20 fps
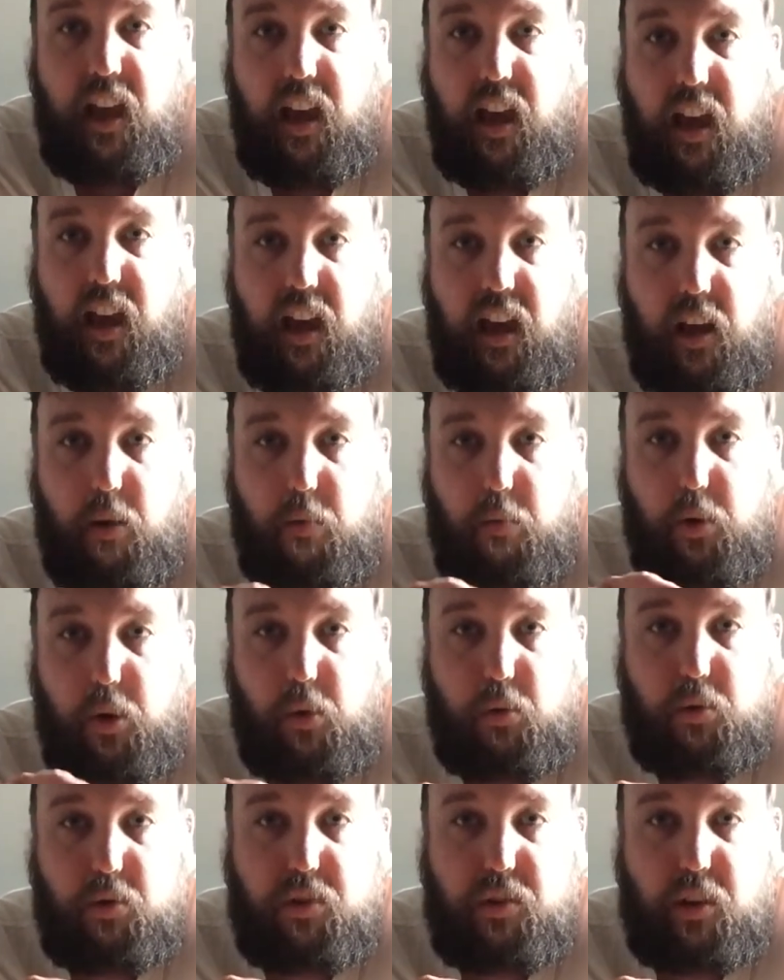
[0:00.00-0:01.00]
will
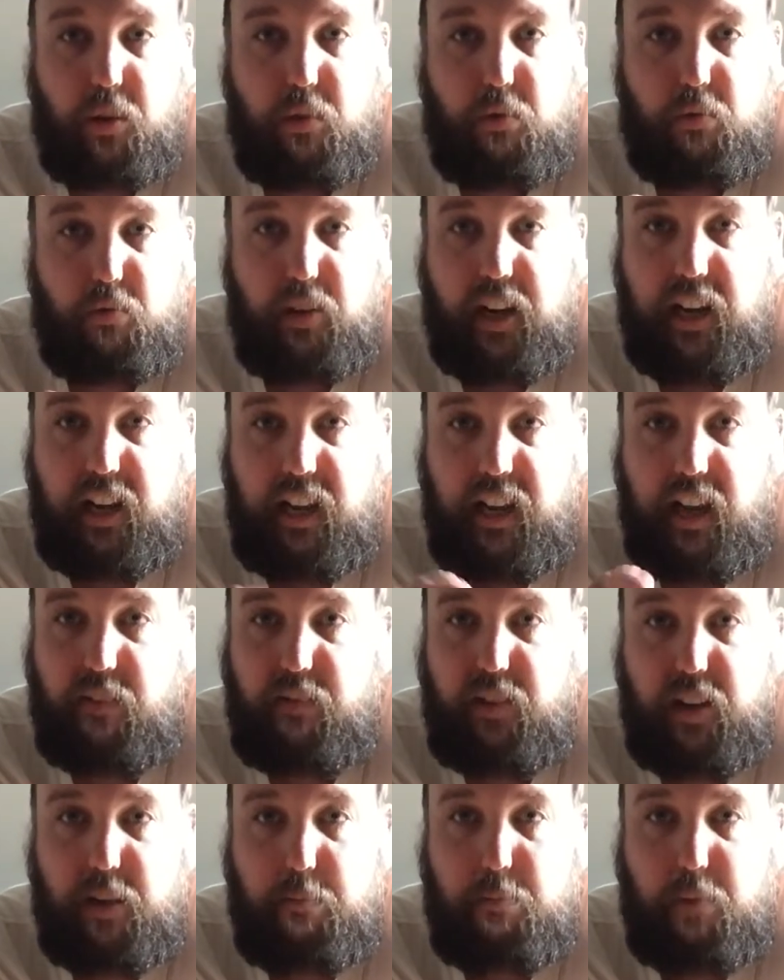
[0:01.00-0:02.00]
also really
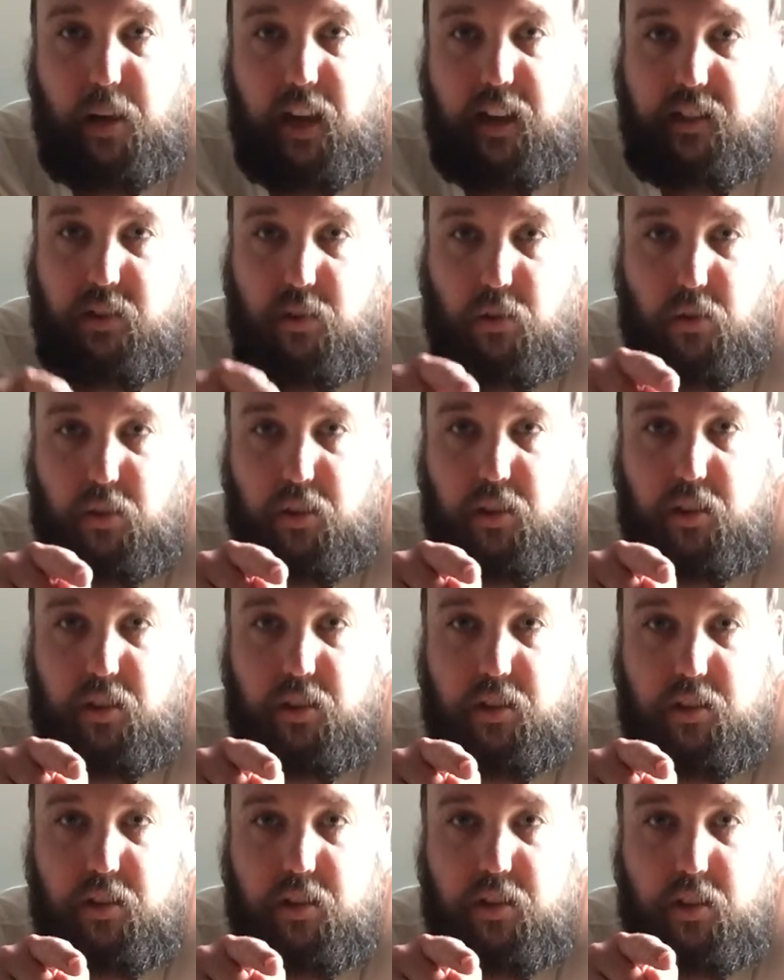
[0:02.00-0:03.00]
have an impact on
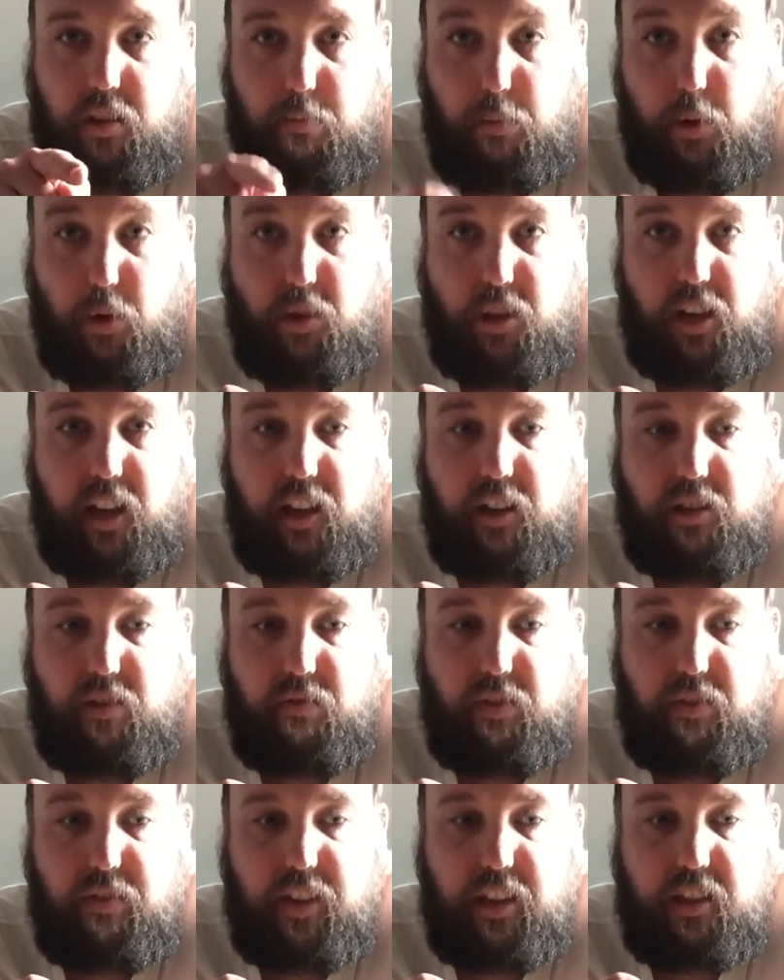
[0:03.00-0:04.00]
the modulation
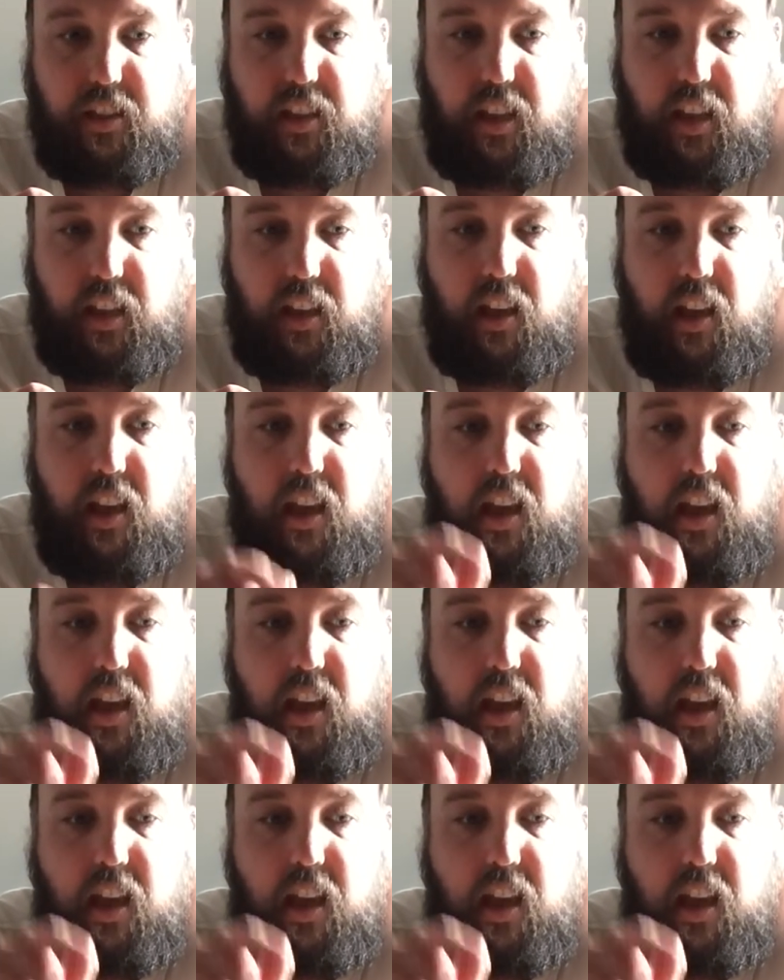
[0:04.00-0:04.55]
from this thing.